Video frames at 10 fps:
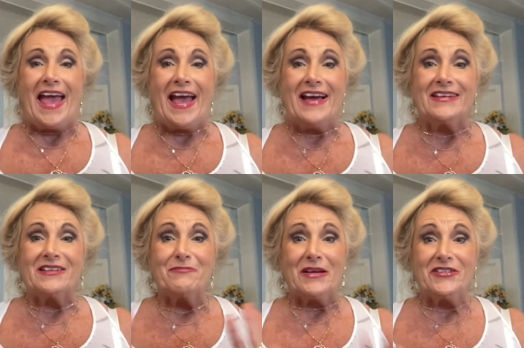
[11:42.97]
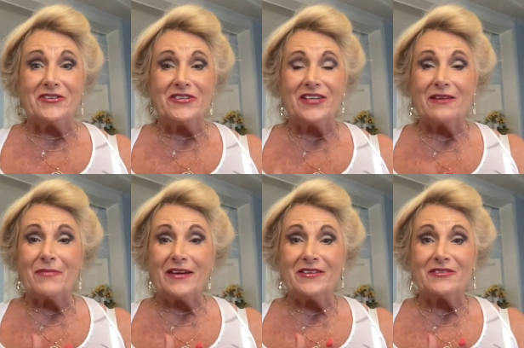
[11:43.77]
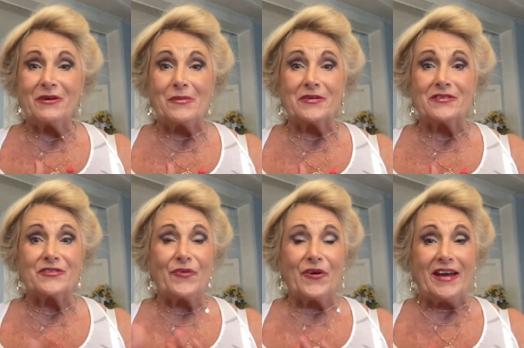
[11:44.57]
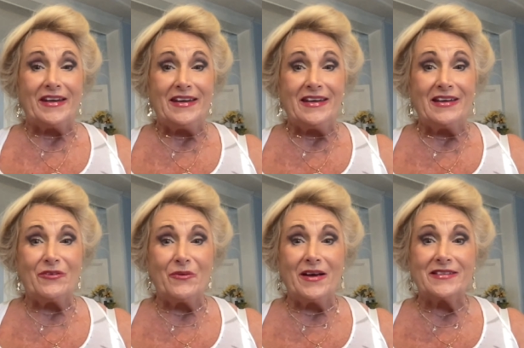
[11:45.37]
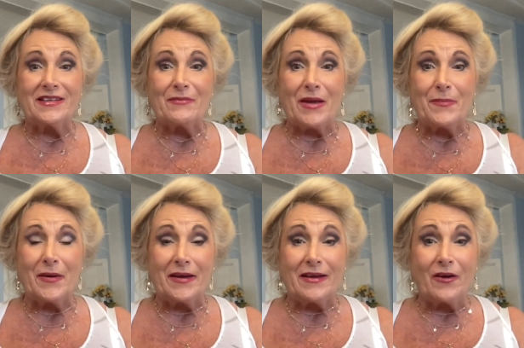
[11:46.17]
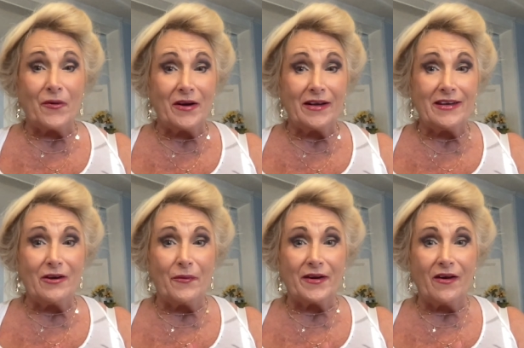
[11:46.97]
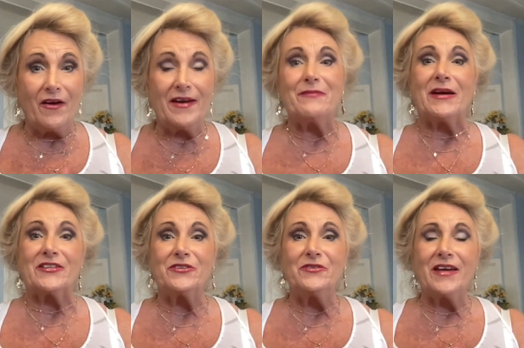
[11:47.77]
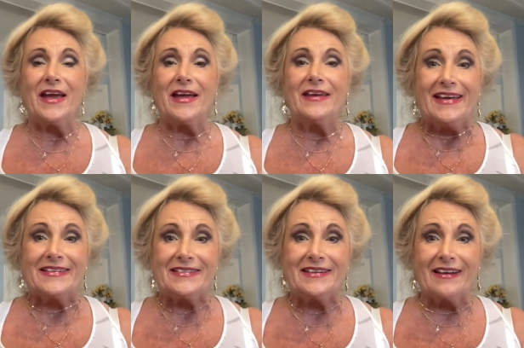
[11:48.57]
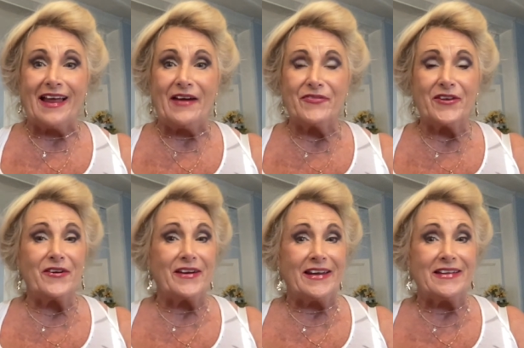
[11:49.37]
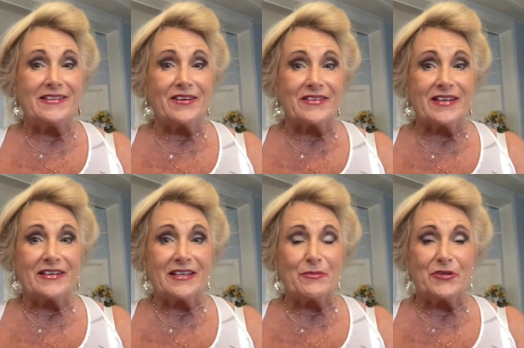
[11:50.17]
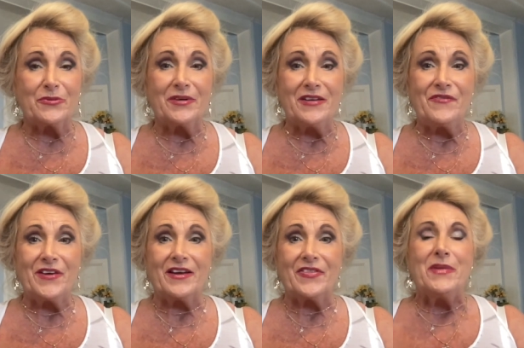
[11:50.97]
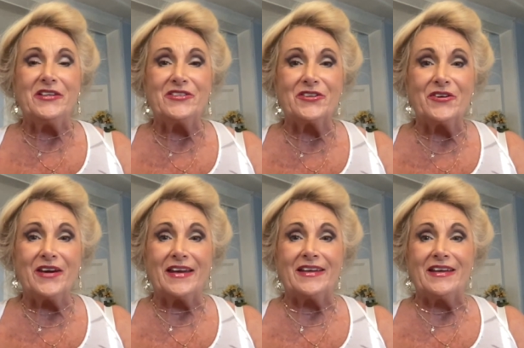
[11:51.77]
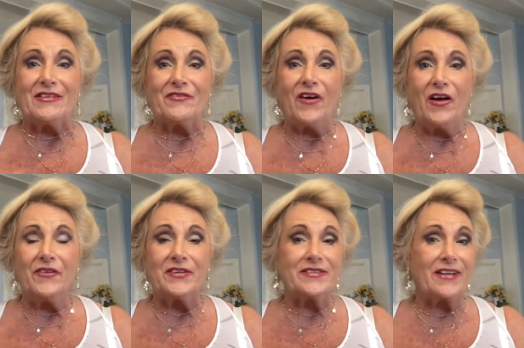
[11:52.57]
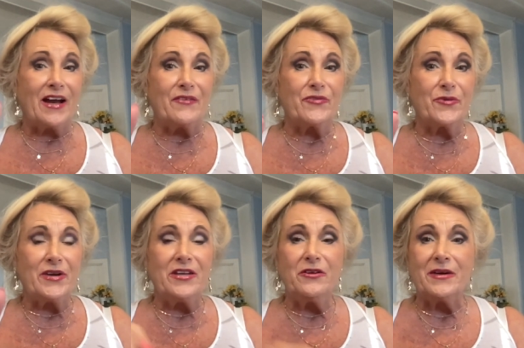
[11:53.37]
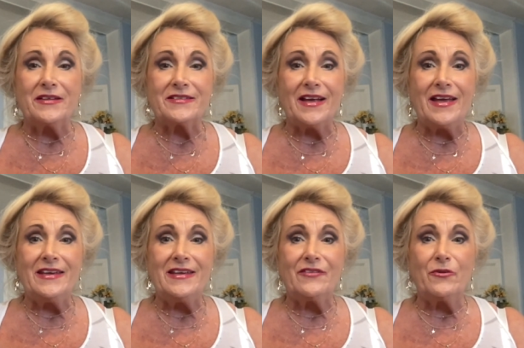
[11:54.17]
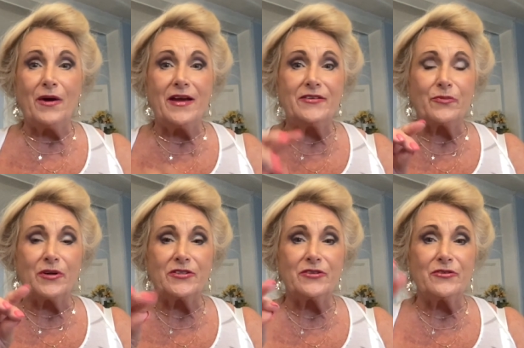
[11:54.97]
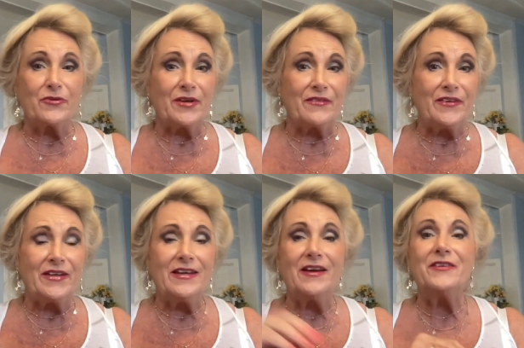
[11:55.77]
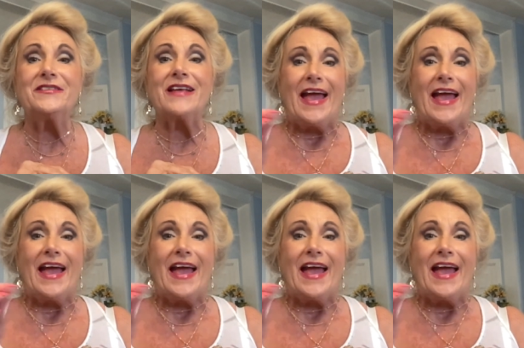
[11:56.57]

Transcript: And be sure and check my descriptions for any giveaways that may be currently going on. My 2K is still out there. It ends on September 25th. Be sure and get involved. It's got three USA giveaways, one, two, three videos,